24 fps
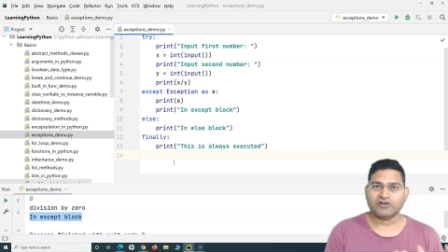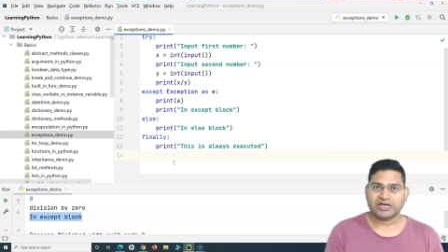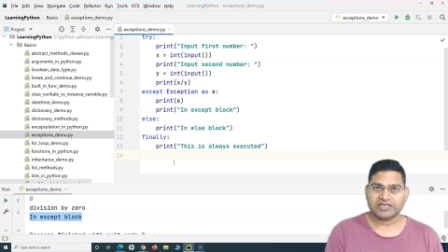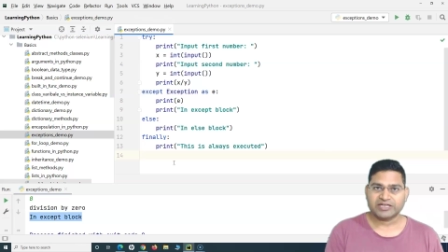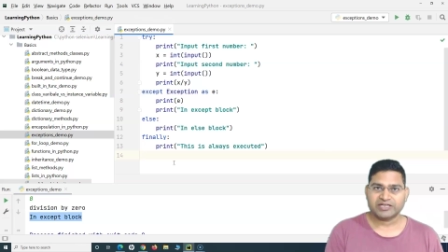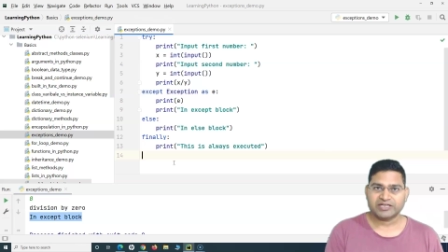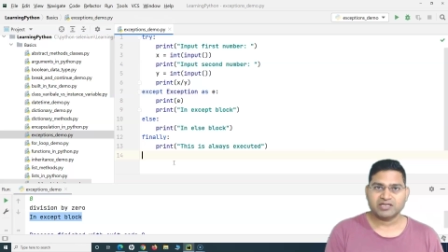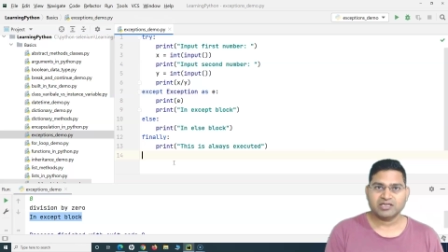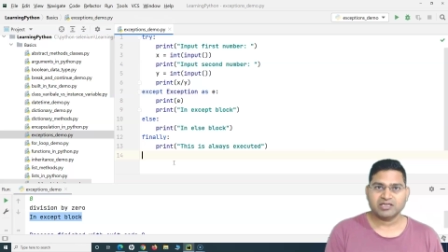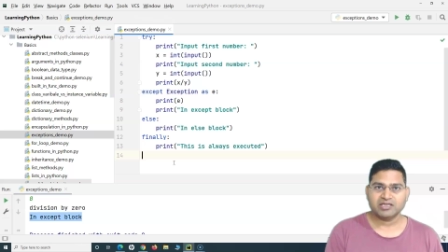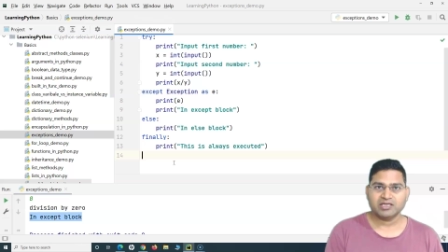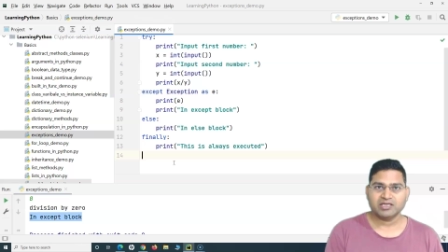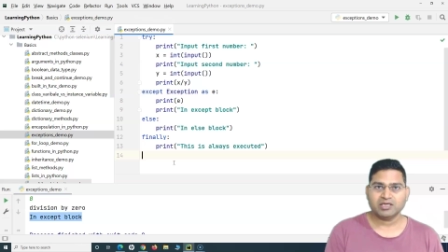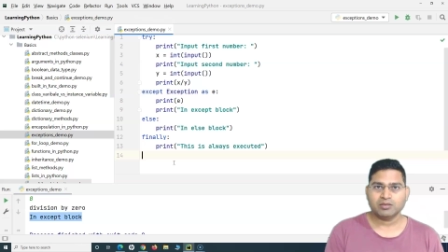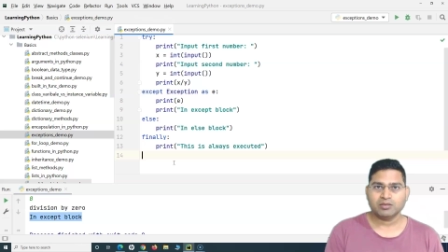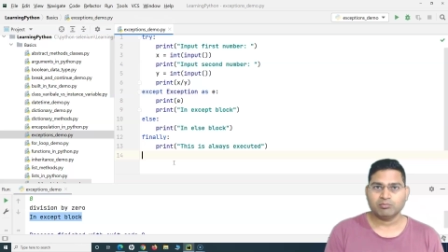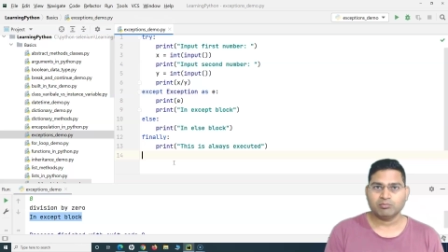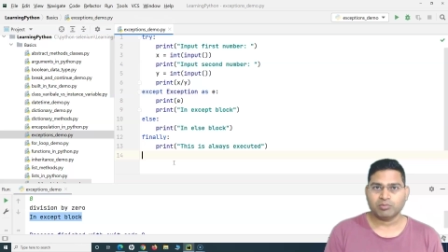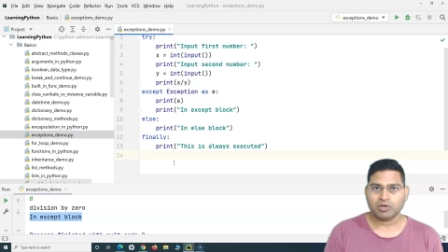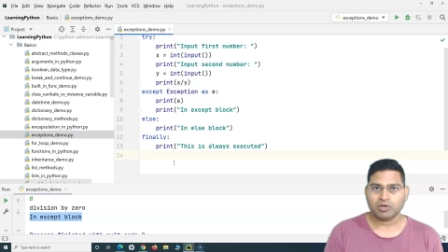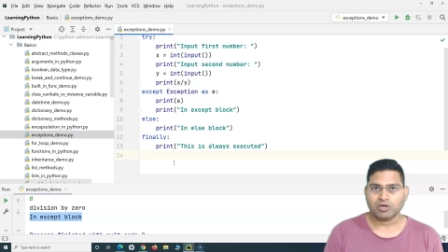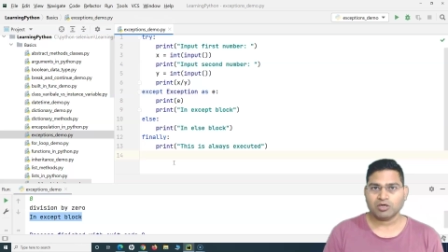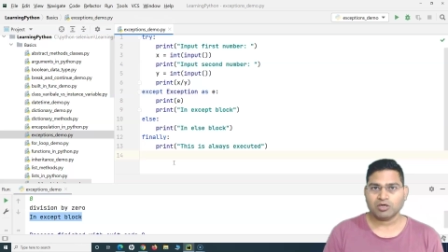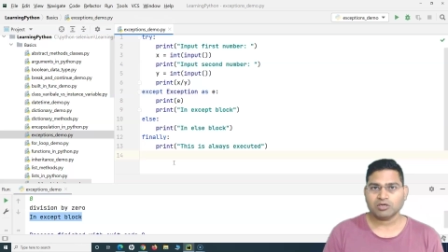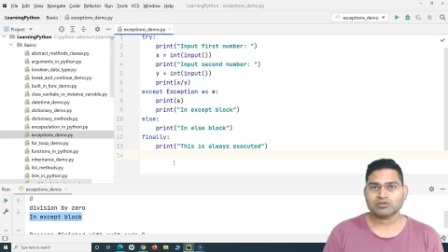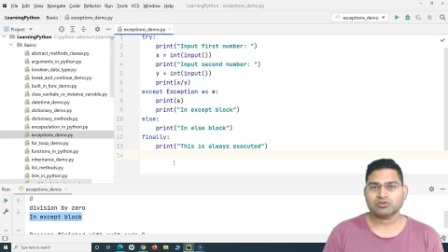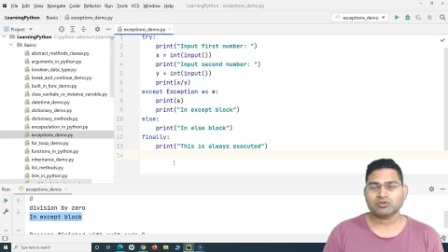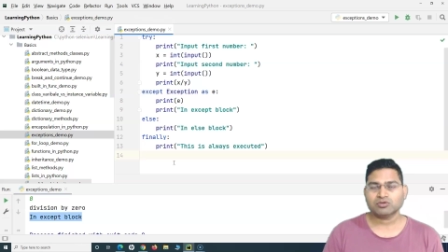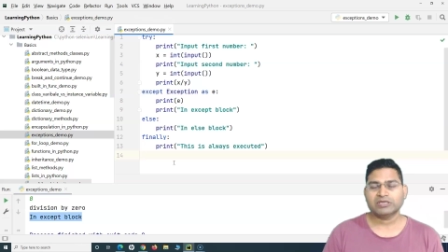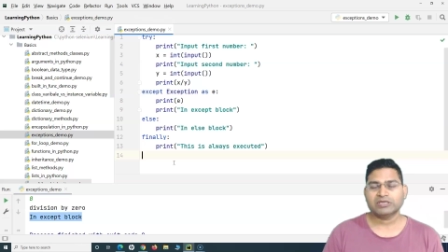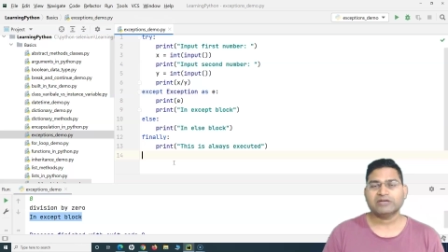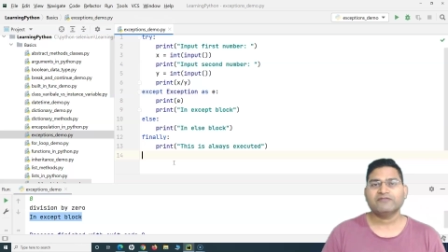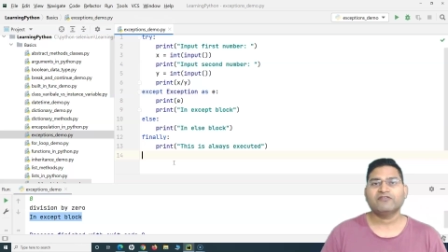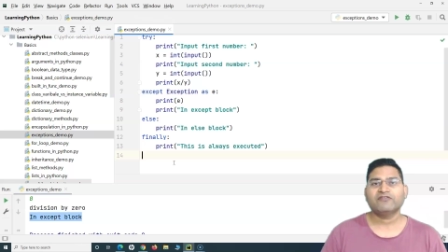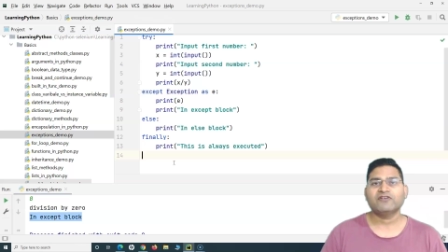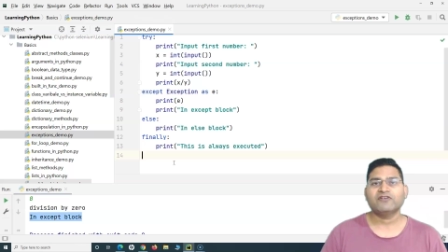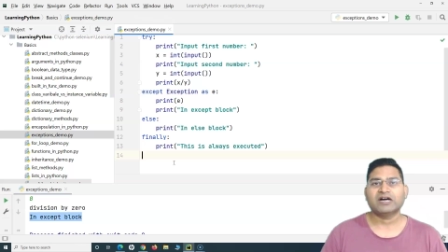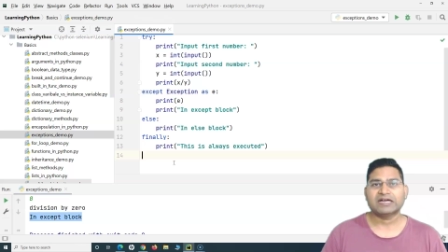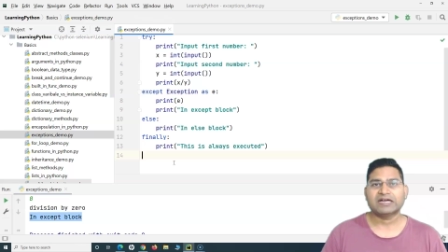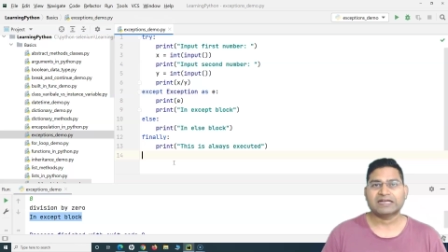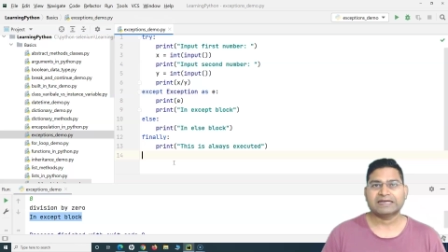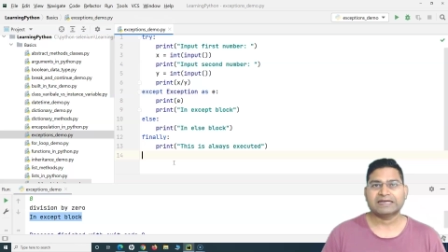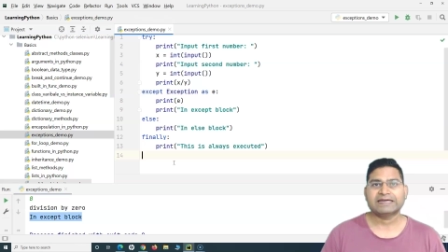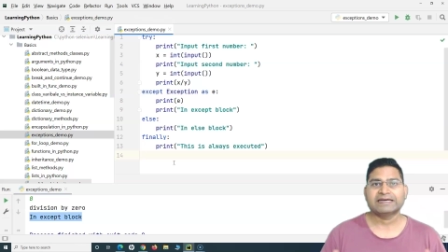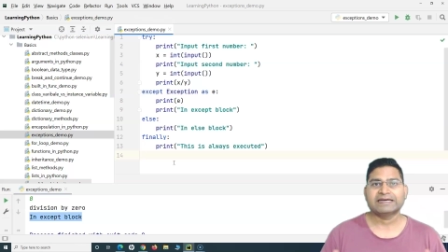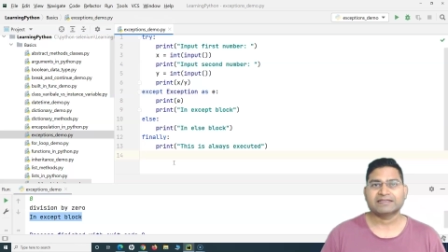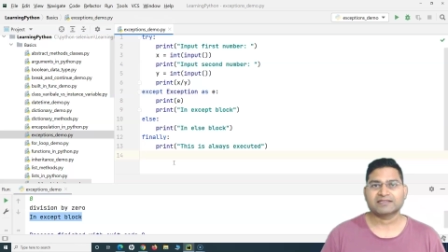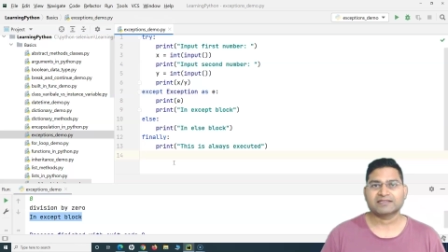finally block so that
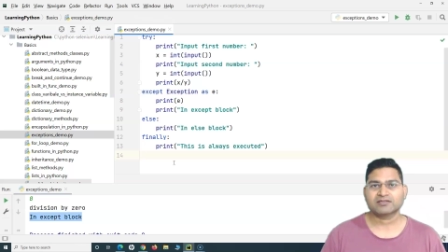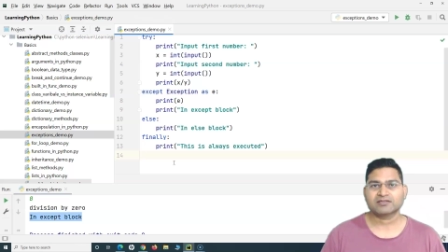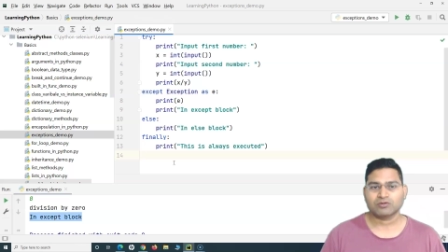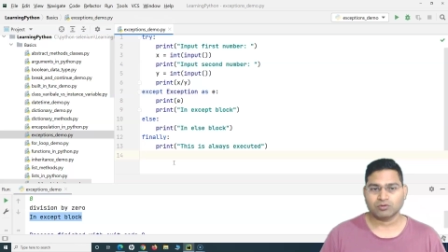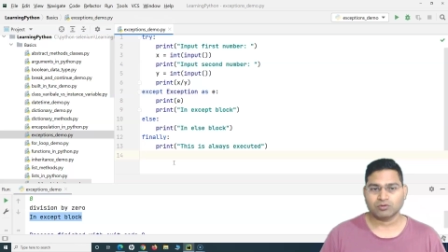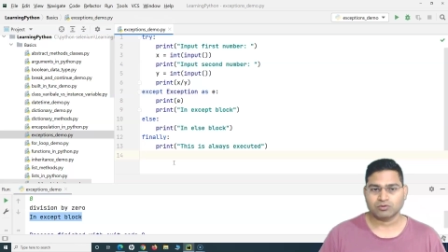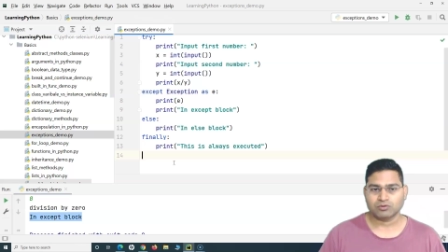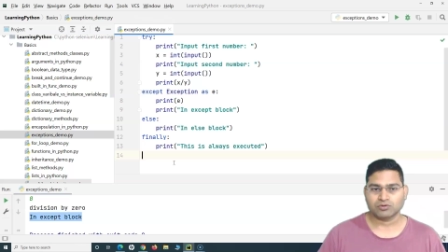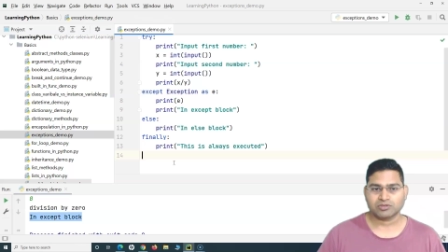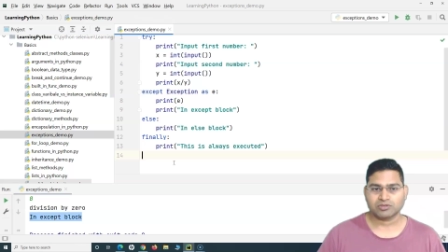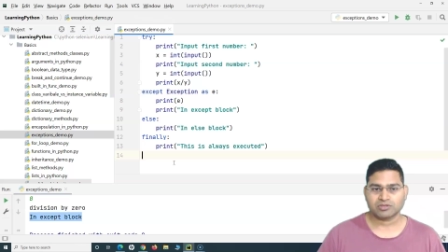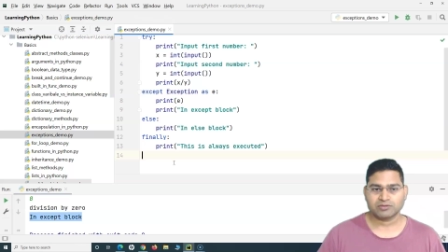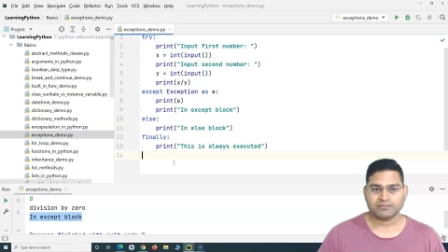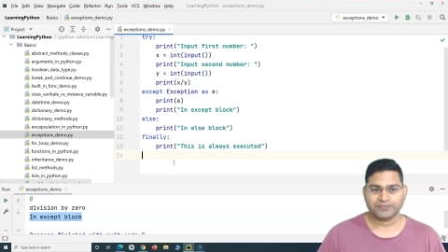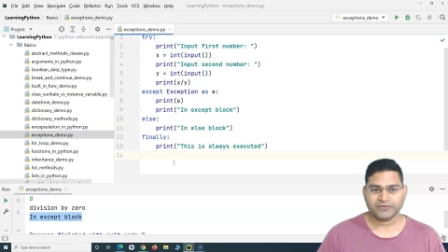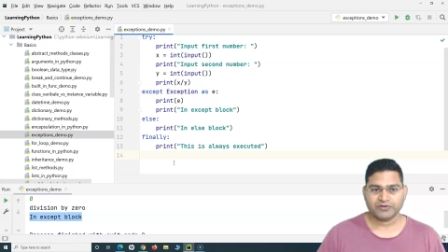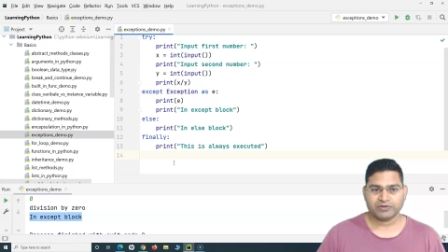file gets closed.